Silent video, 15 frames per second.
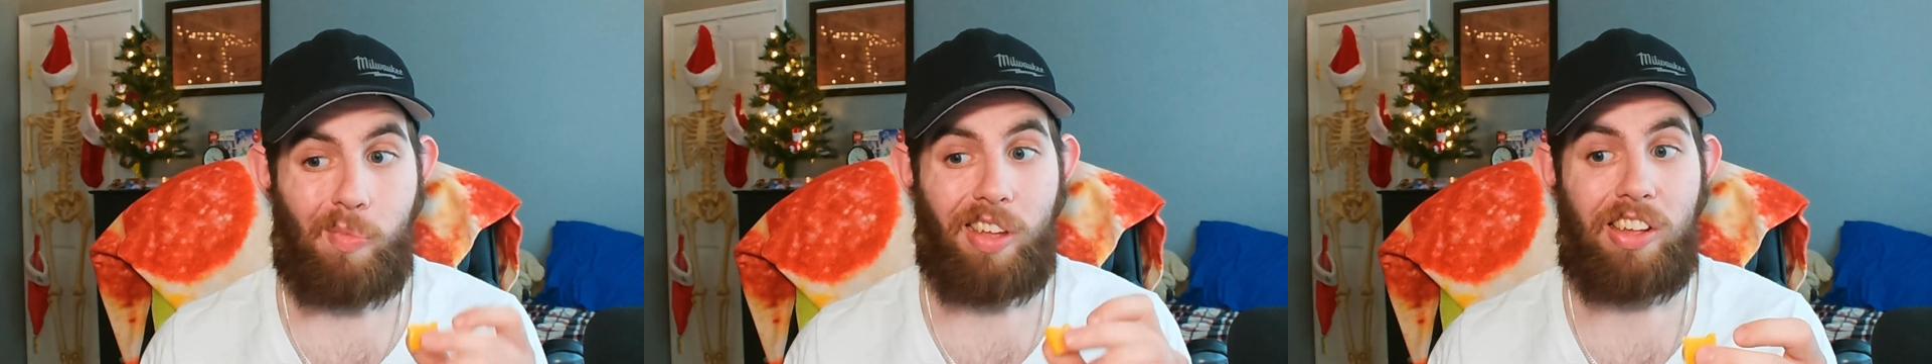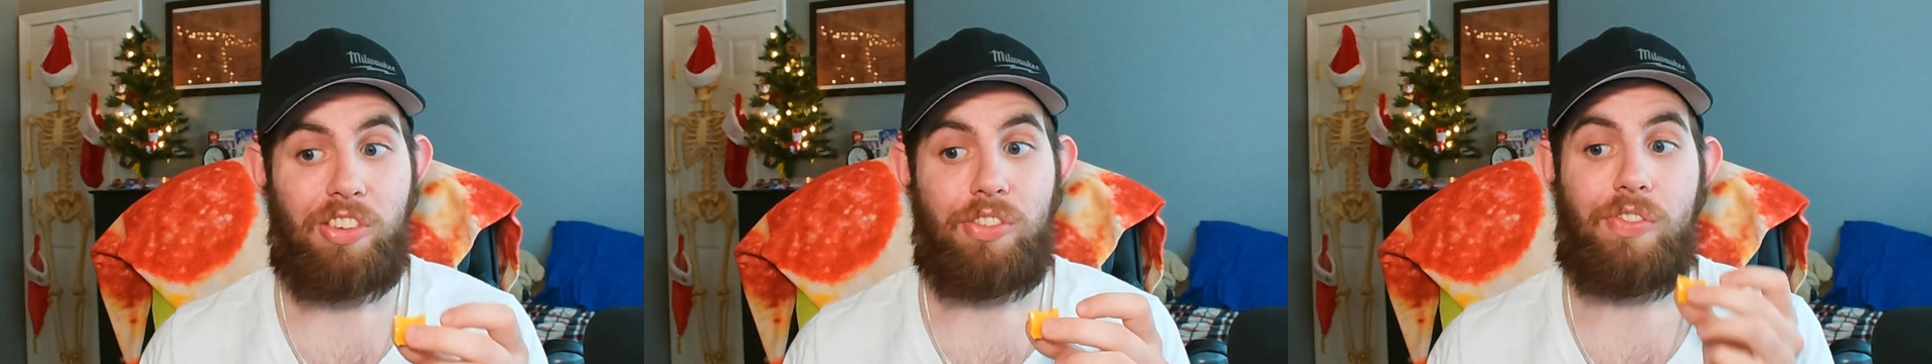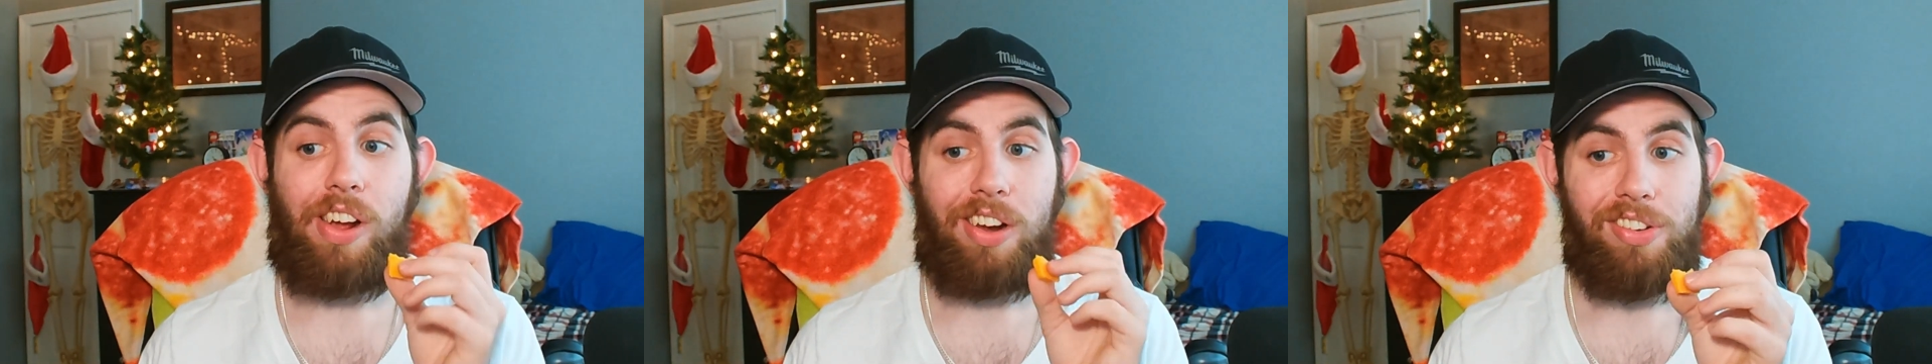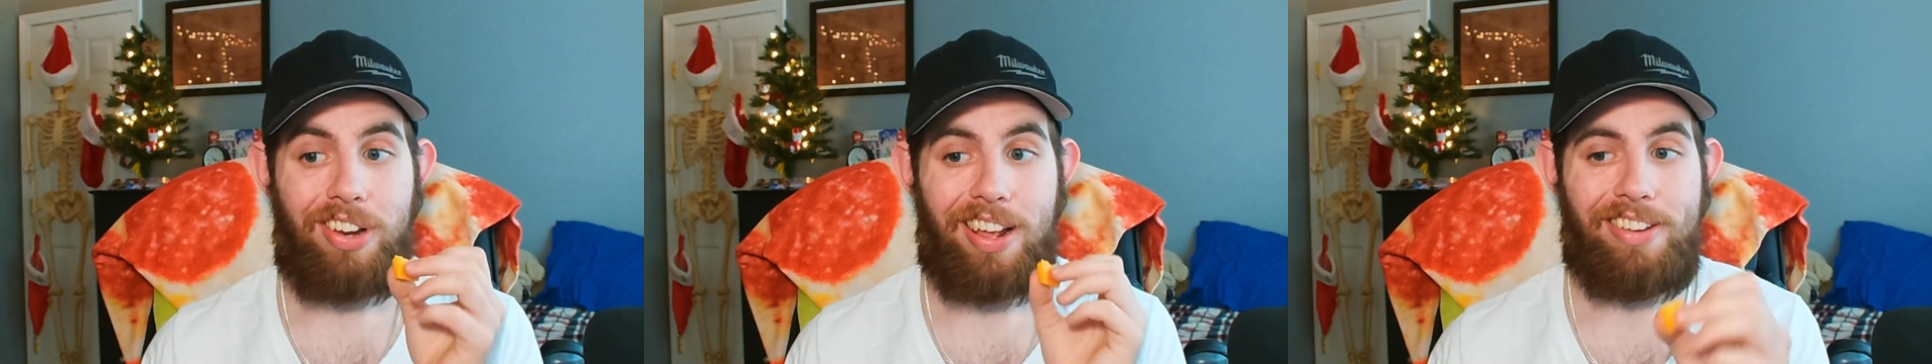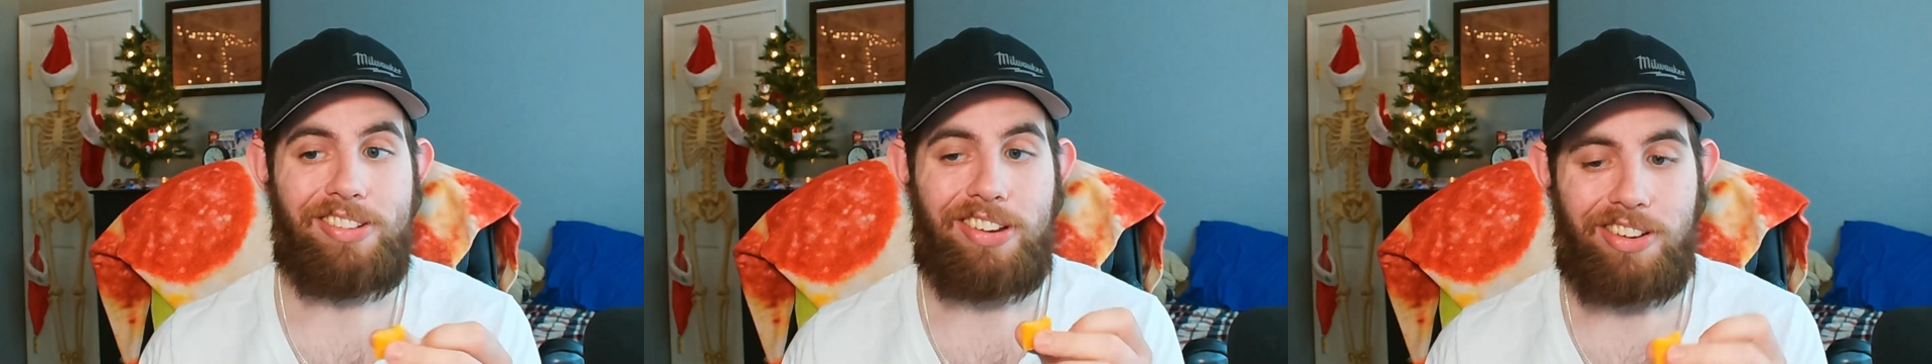It's
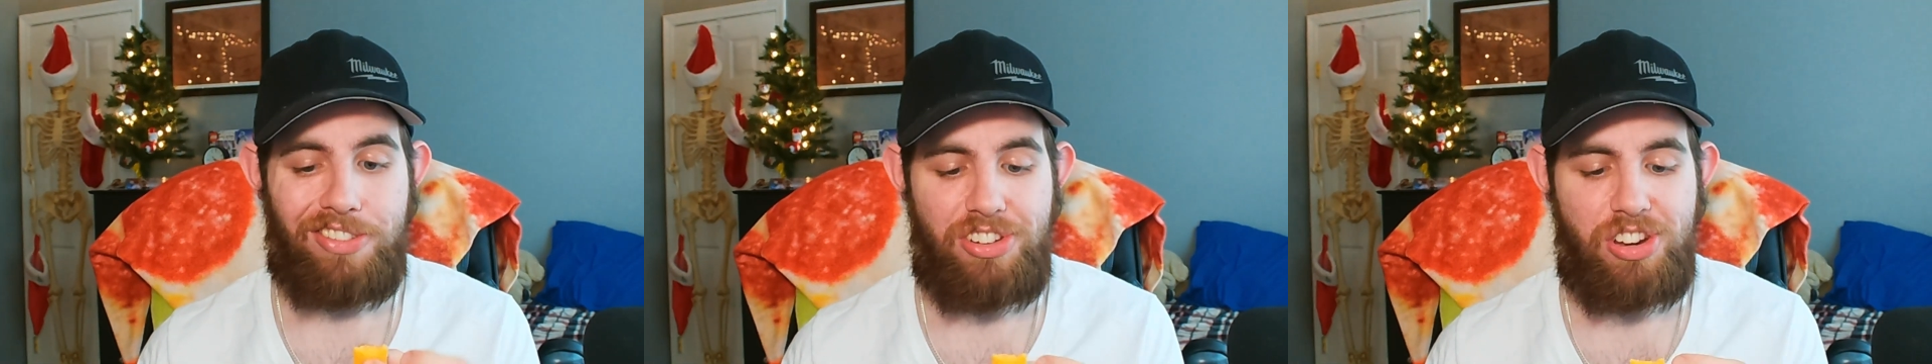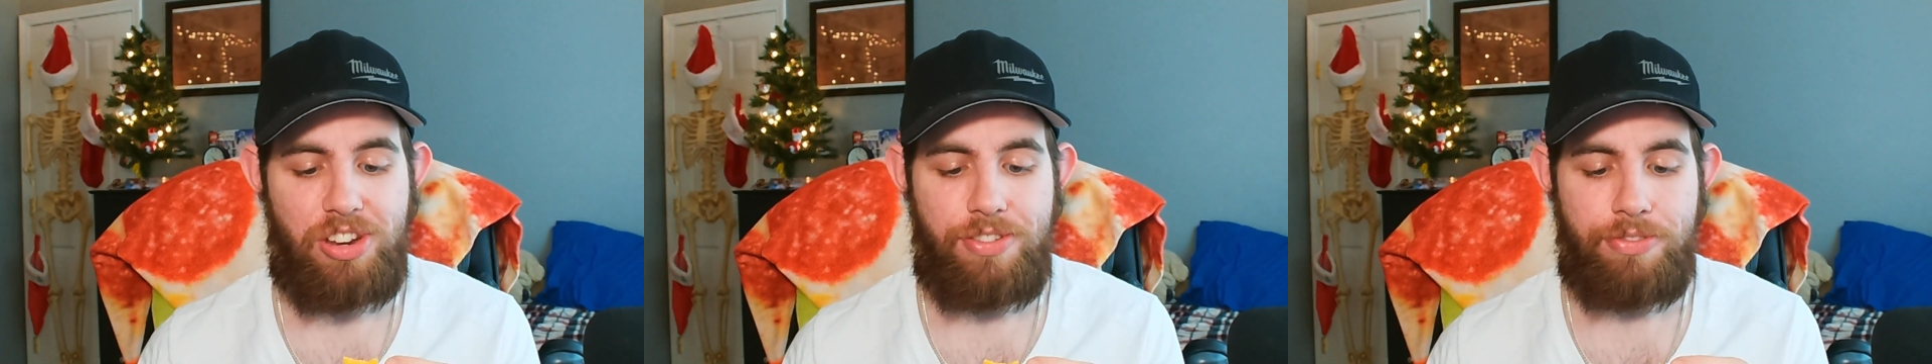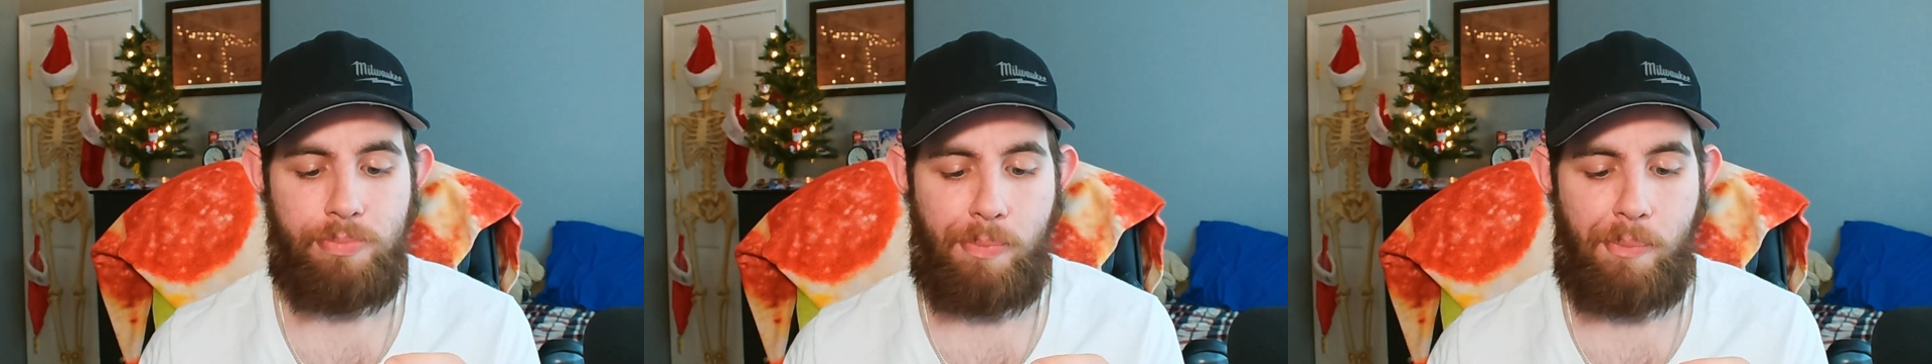fantastic cheese.